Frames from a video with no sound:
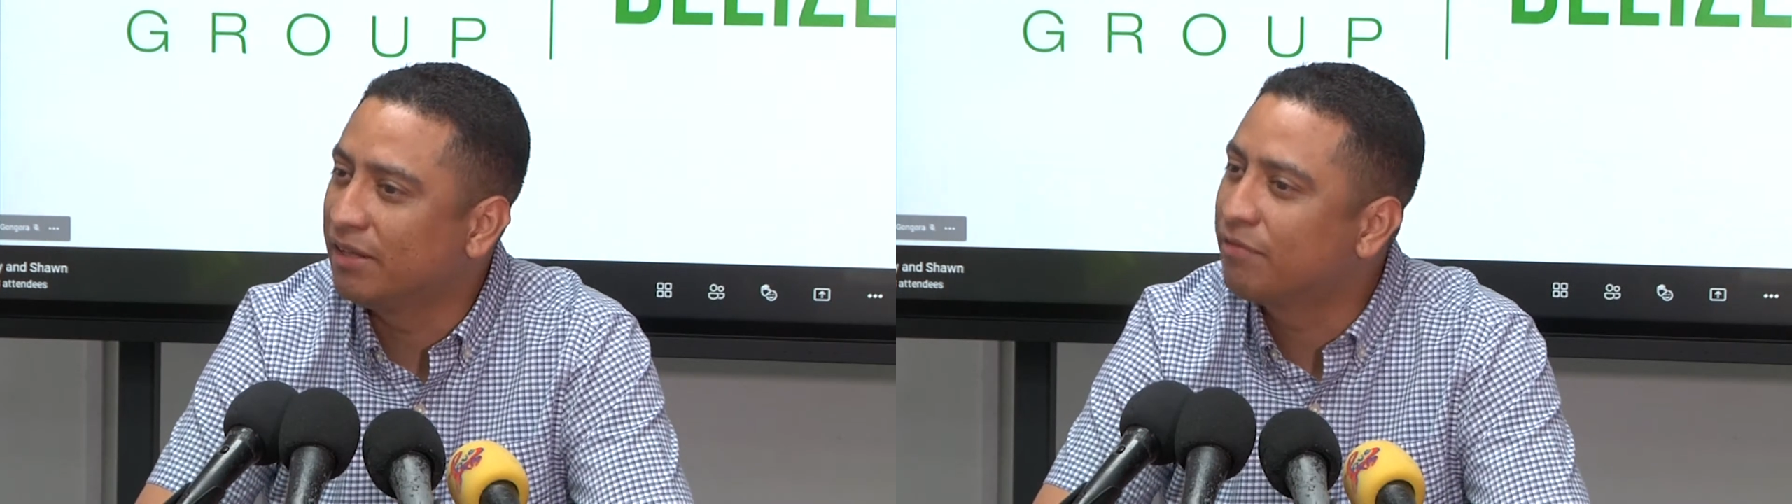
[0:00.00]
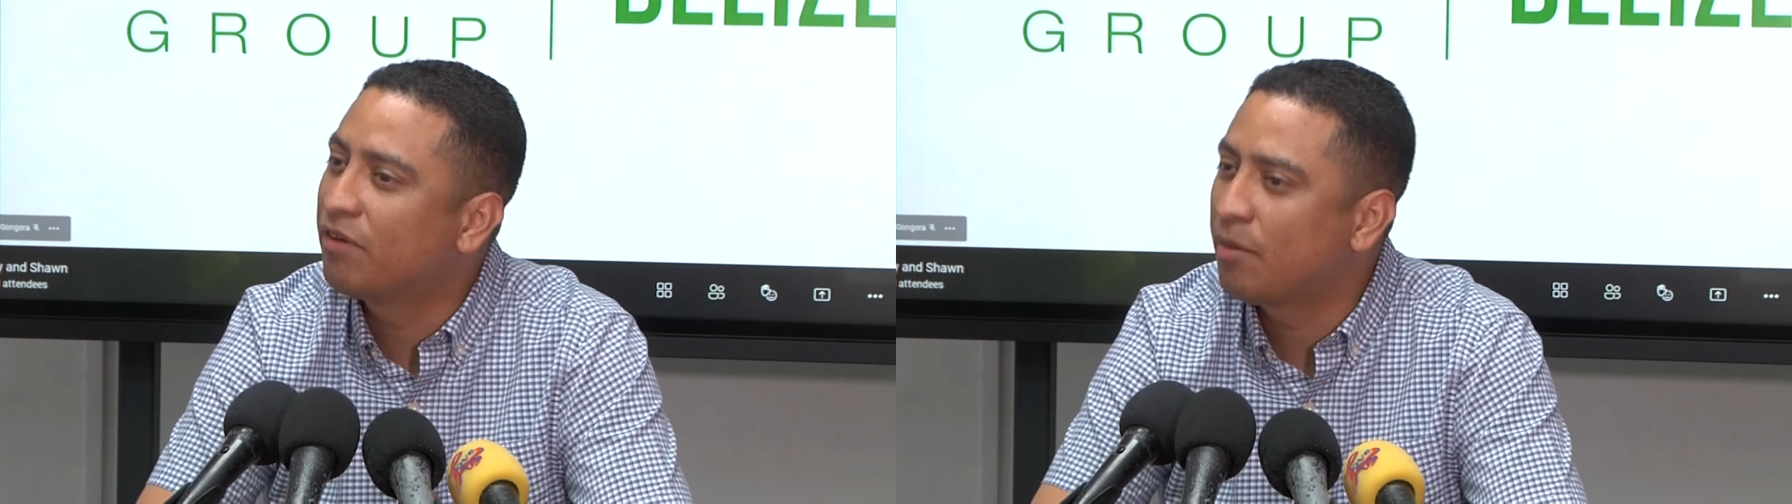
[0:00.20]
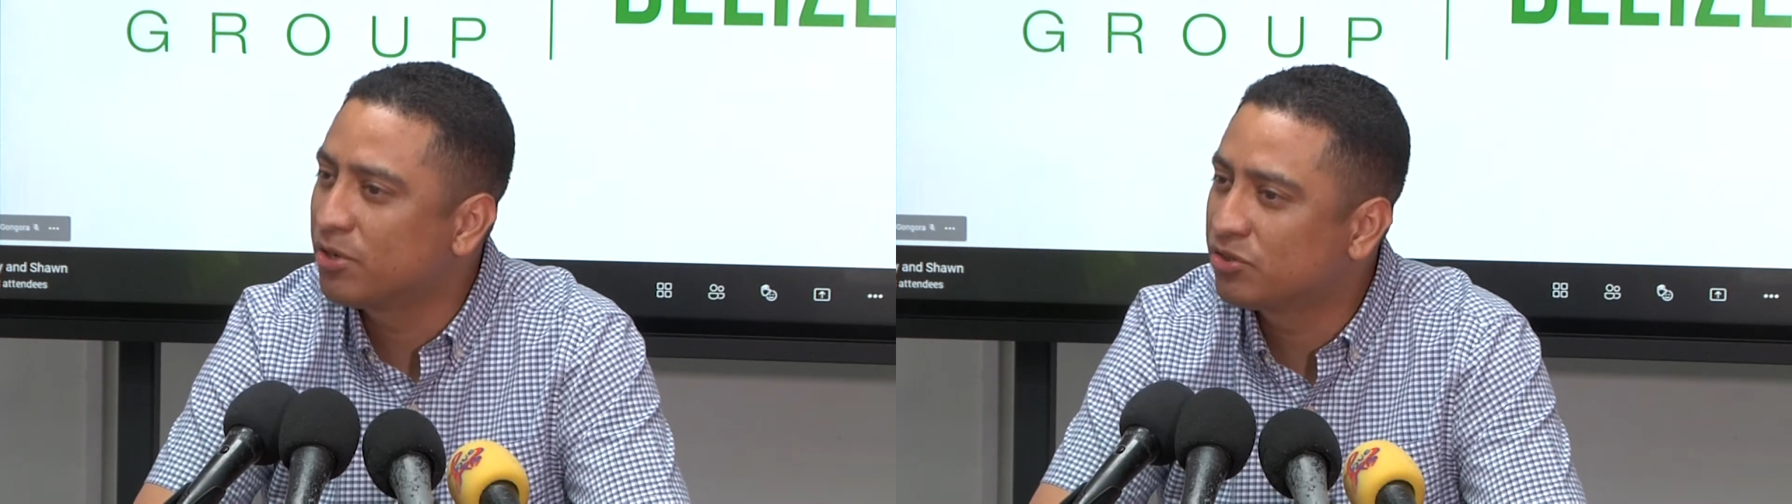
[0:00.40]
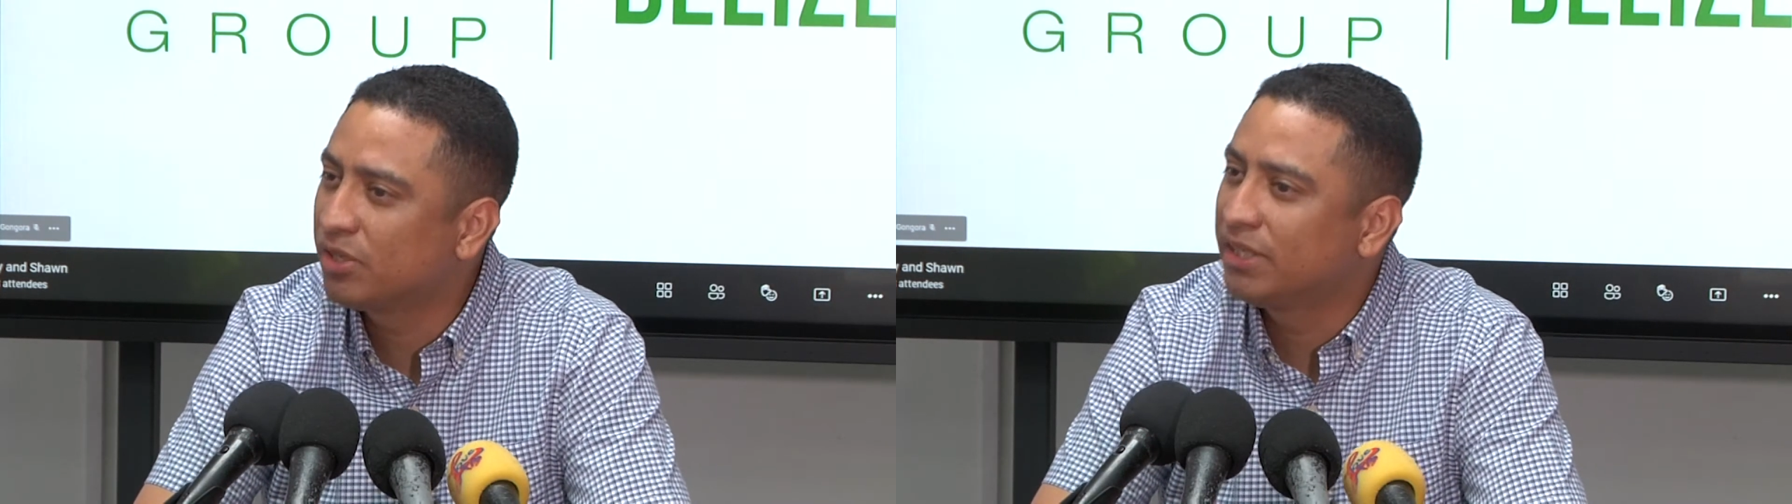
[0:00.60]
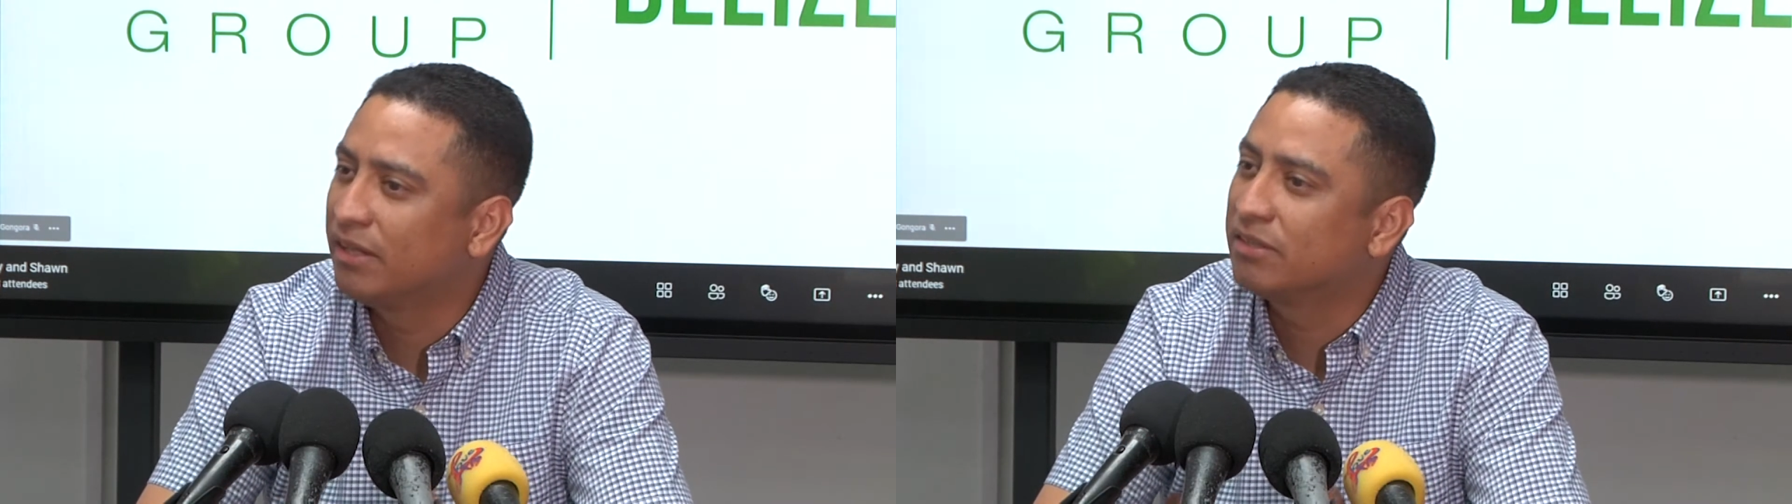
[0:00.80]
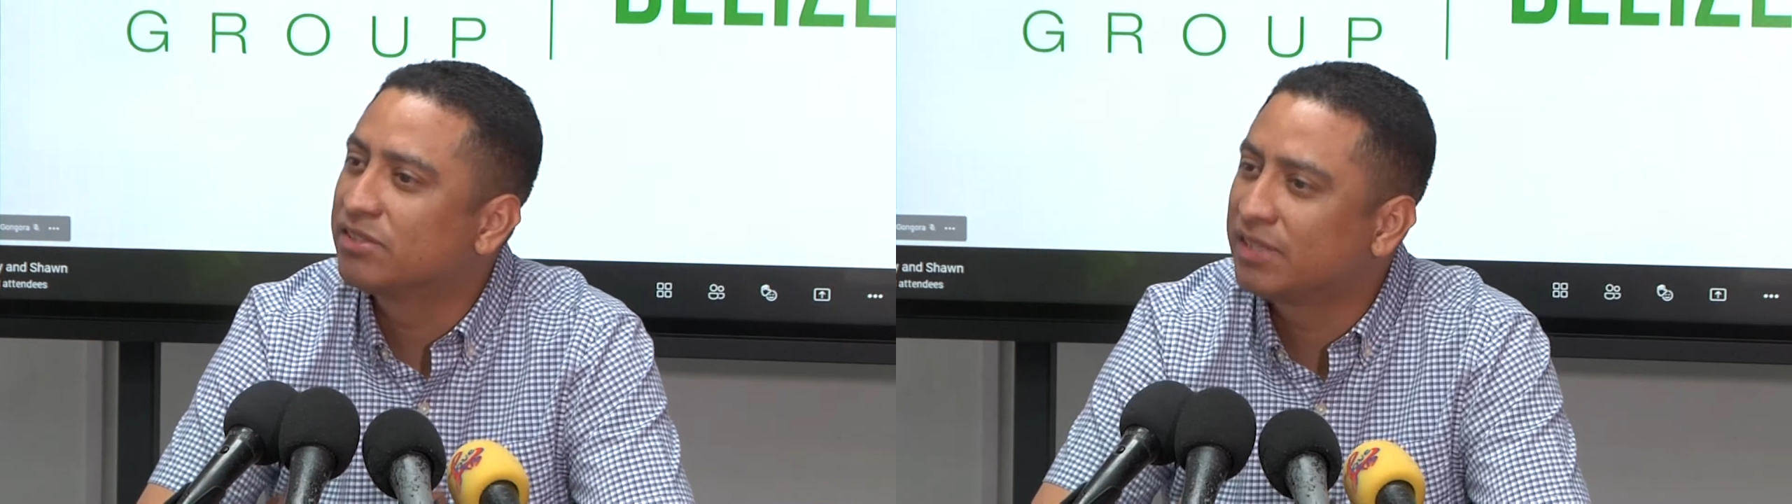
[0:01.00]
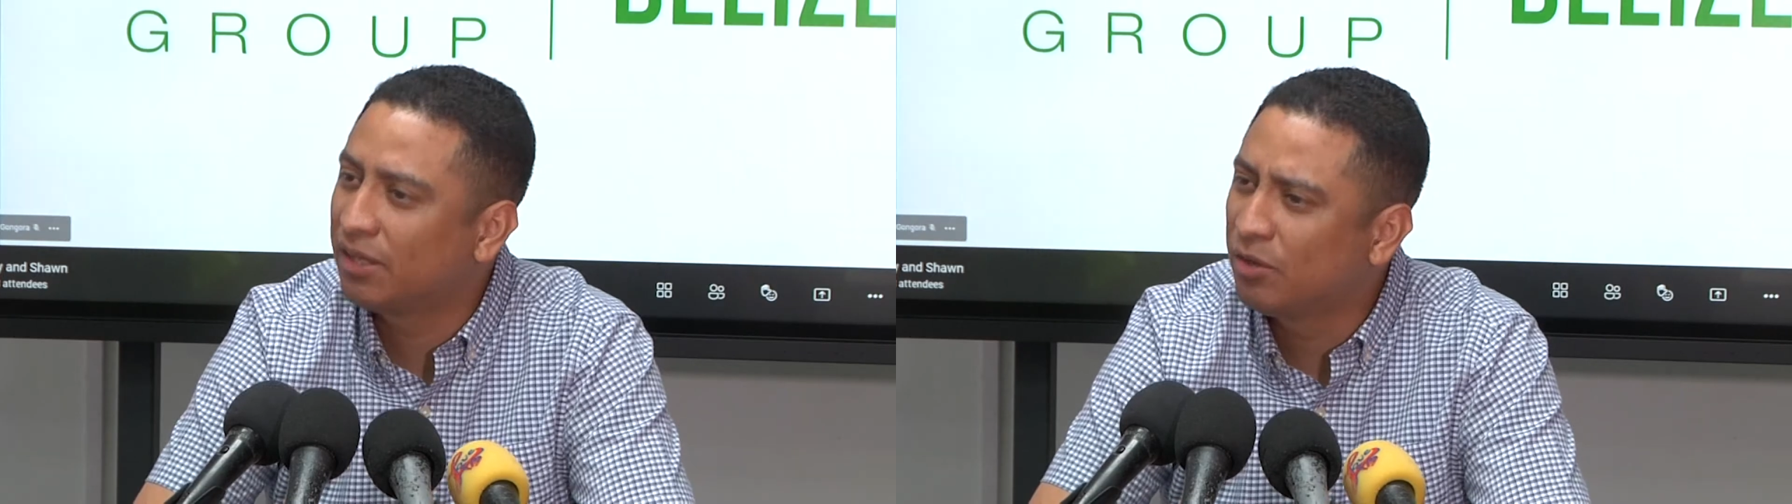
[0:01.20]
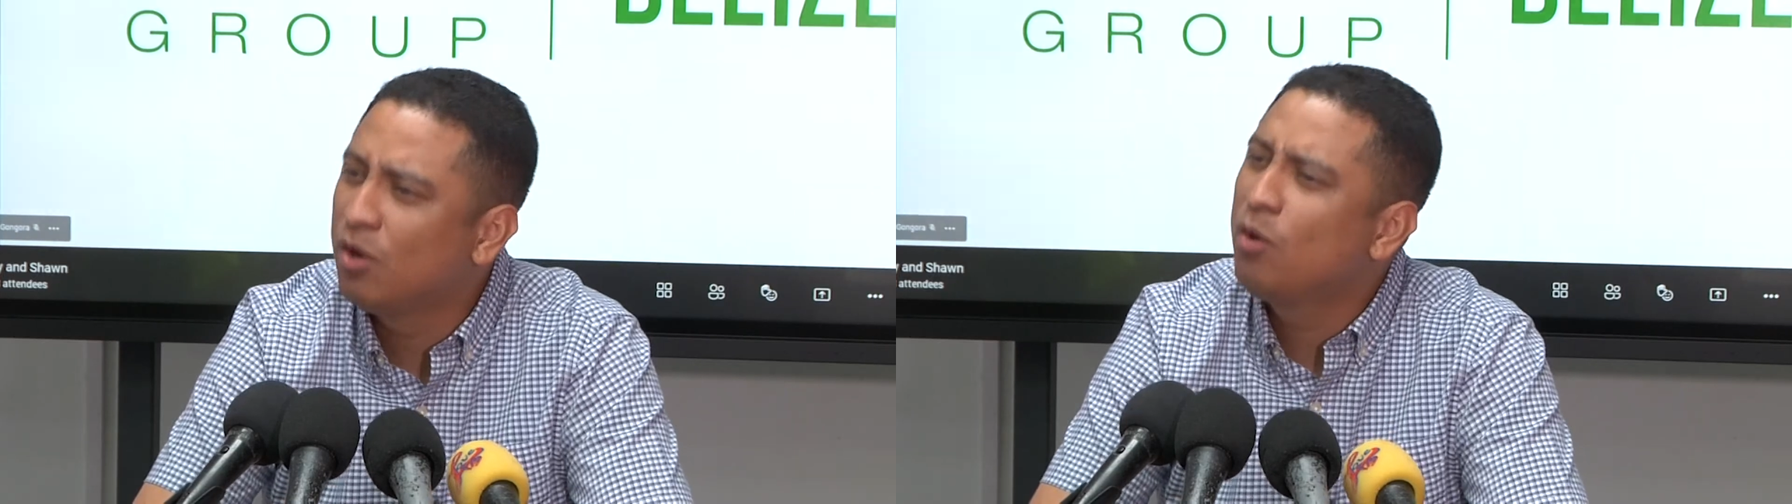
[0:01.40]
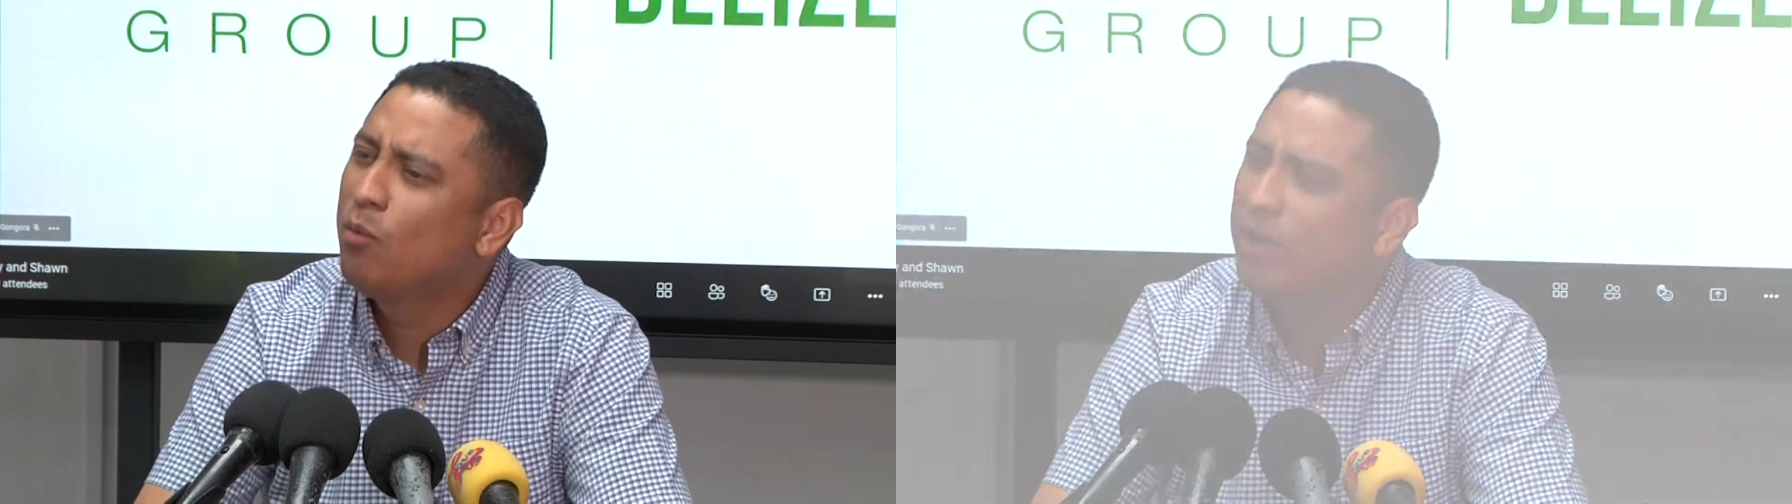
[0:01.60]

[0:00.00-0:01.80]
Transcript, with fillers: and the farmers so that they understand